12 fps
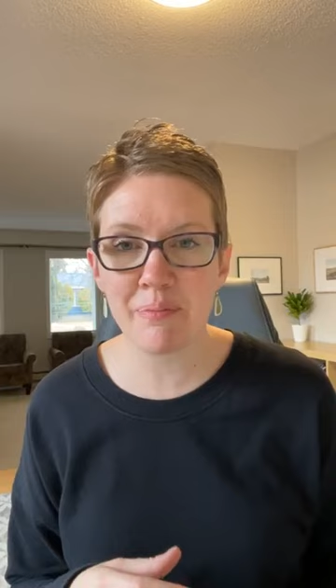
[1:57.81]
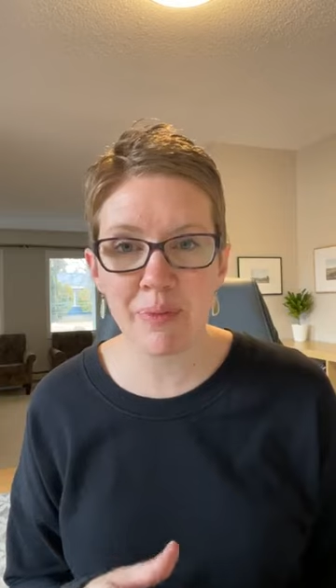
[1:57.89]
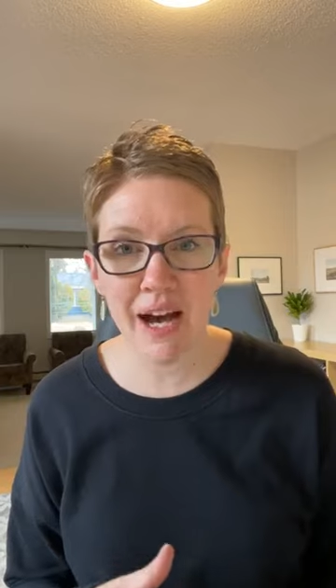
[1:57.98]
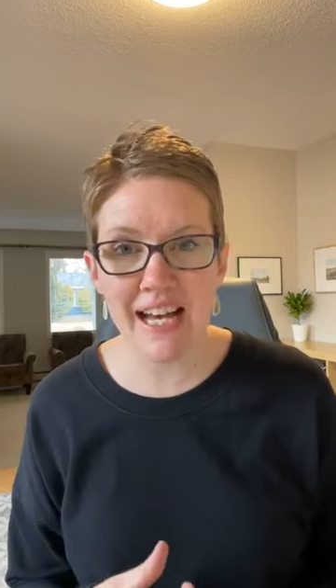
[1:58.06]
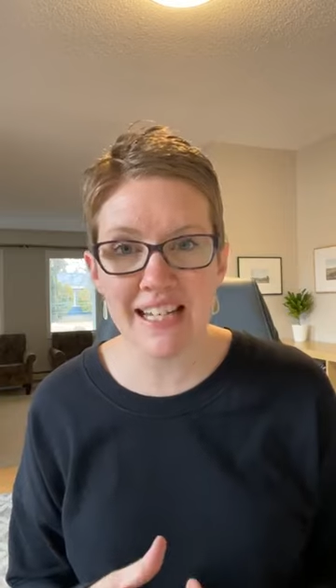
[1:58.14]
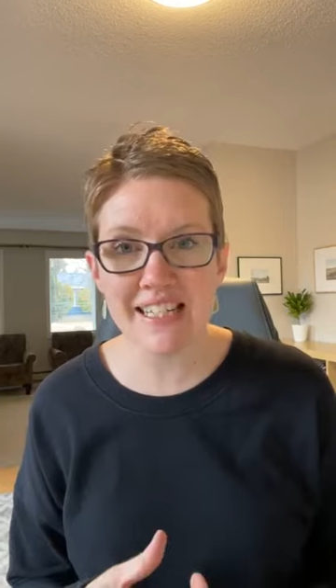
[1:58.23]

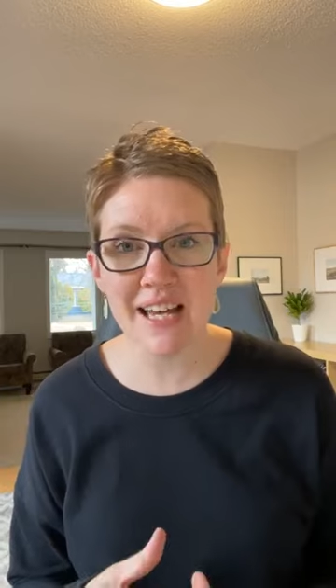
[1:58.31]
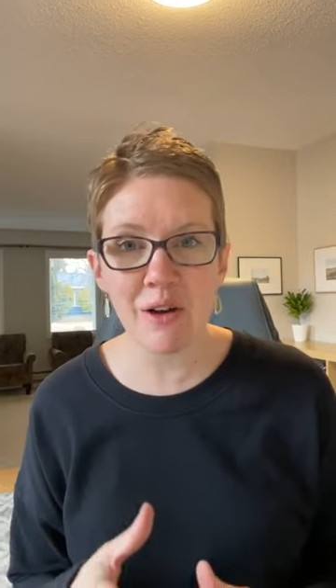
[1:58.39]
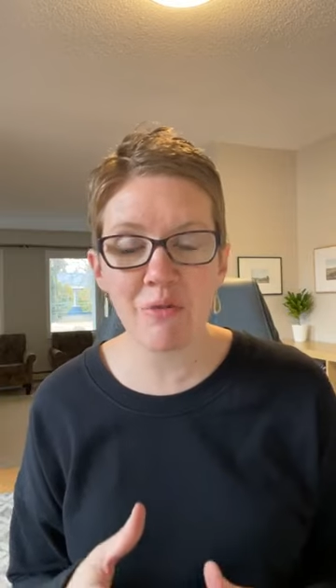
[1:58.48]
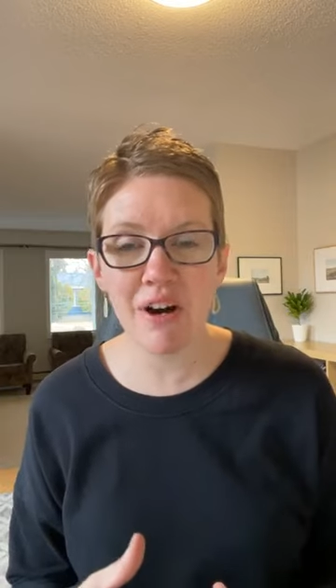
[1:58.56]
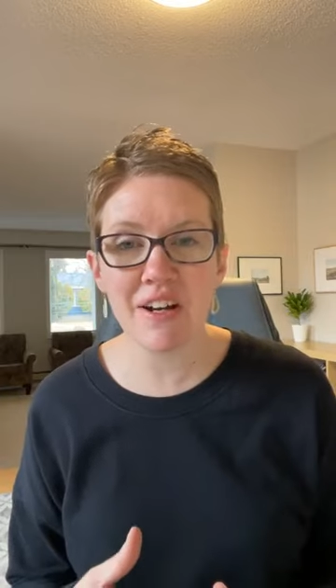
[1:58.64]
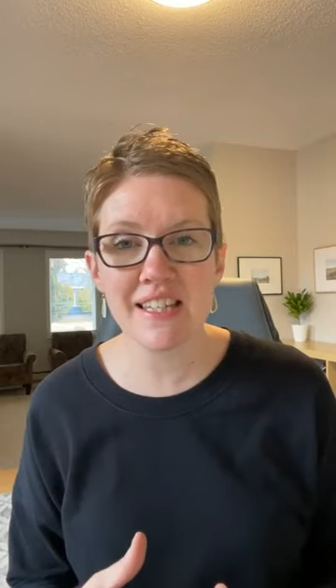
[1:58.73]
But
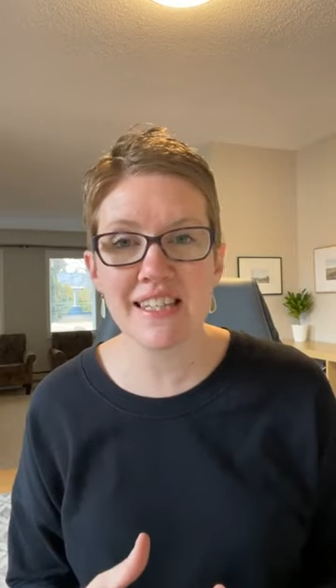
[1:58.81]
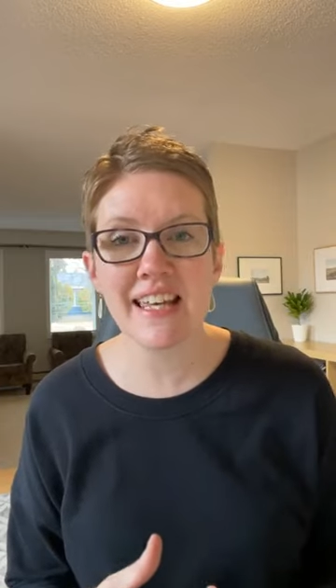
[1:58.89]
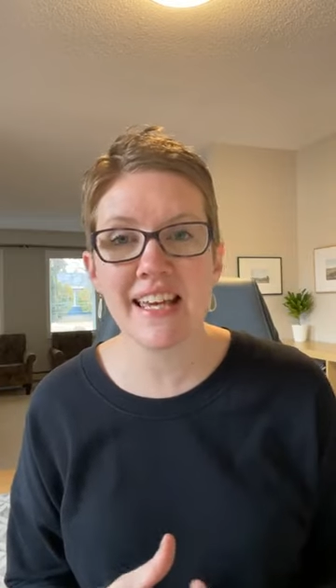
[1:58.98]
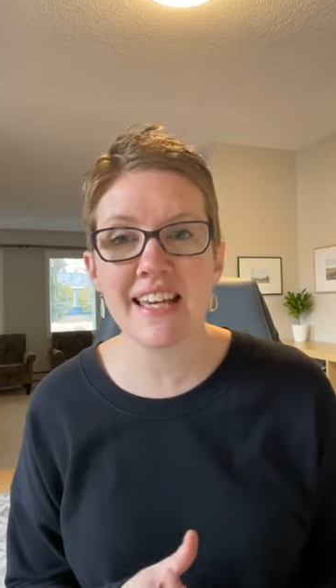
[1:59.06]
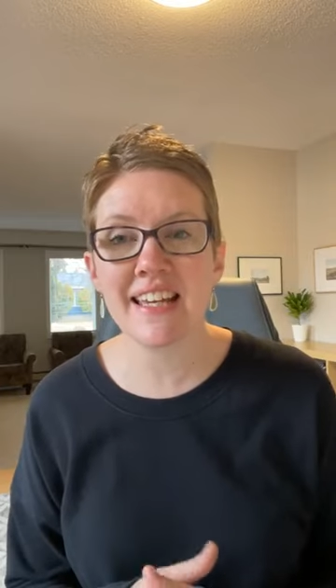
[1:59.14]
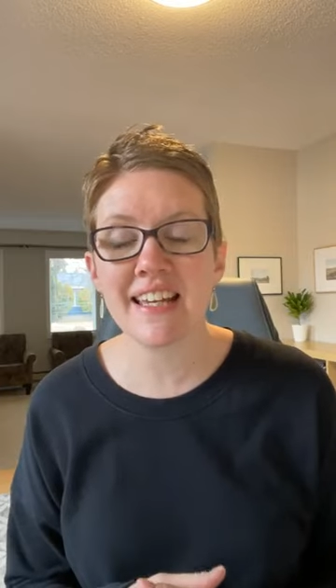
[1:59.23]
I want to
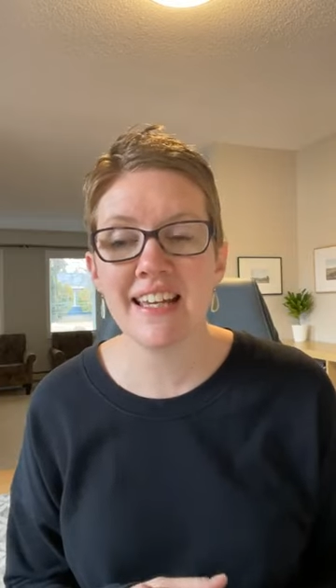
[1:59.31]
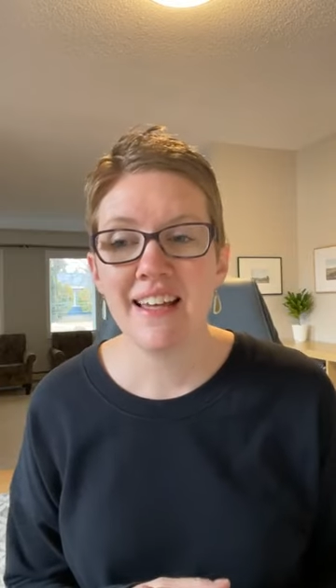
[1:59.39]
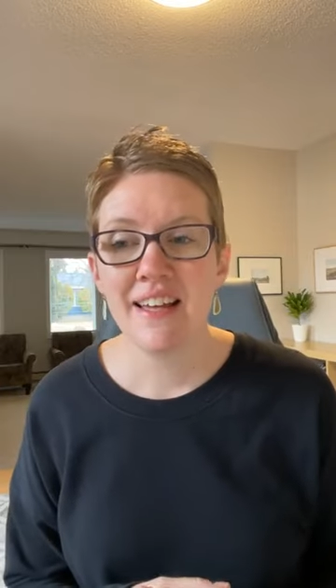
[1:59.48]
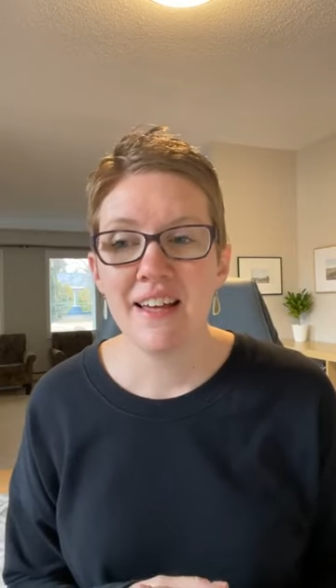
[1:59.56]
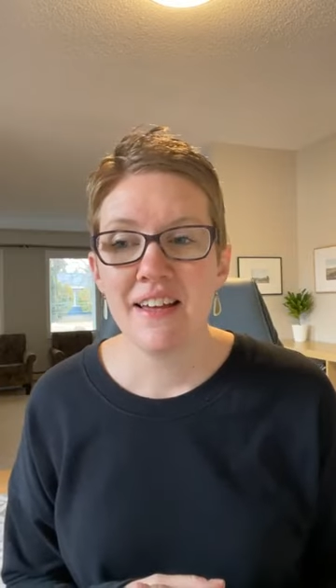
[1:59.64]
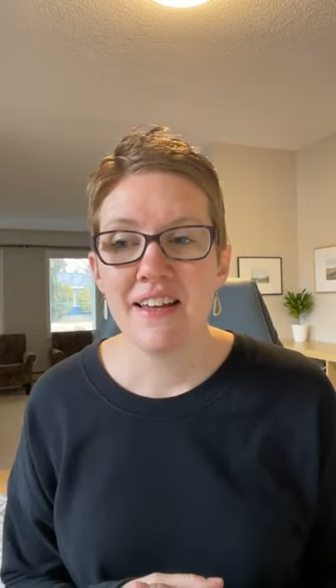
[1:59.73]
say,
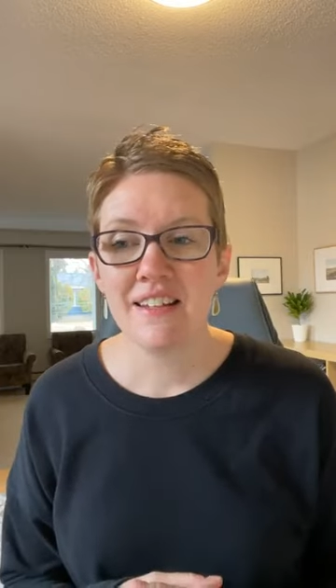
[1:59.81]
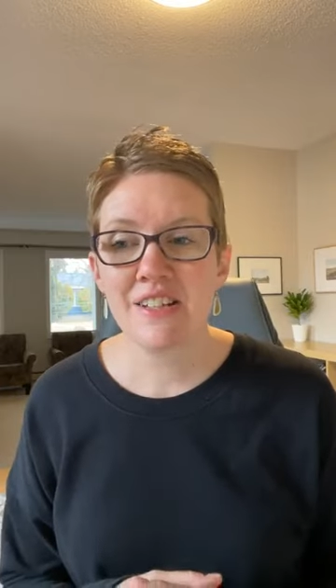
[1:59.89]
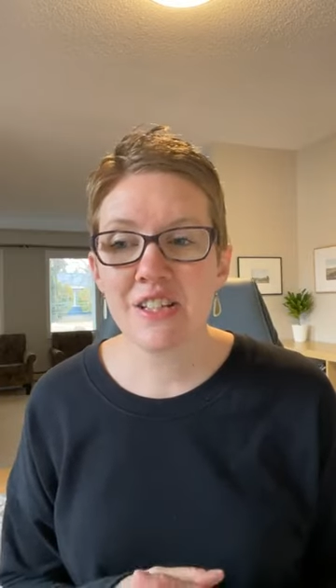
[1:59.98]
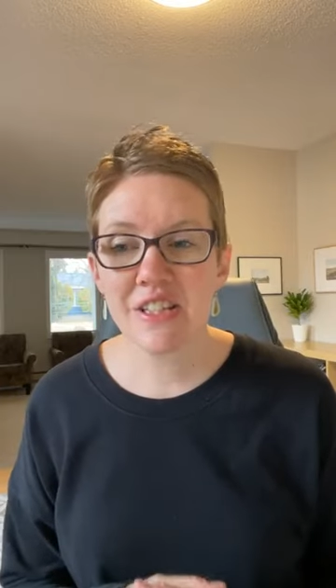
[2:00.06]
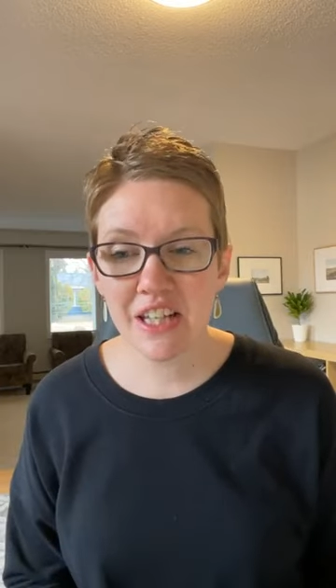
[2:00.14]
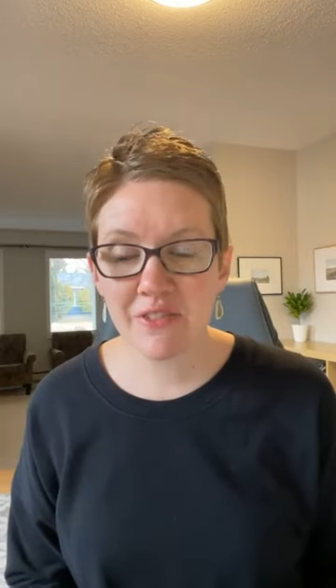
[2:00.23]

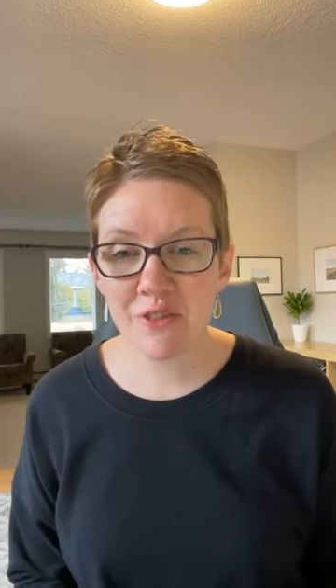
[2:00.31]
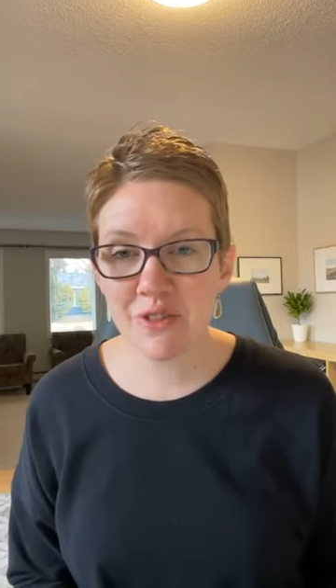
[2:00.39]
just to give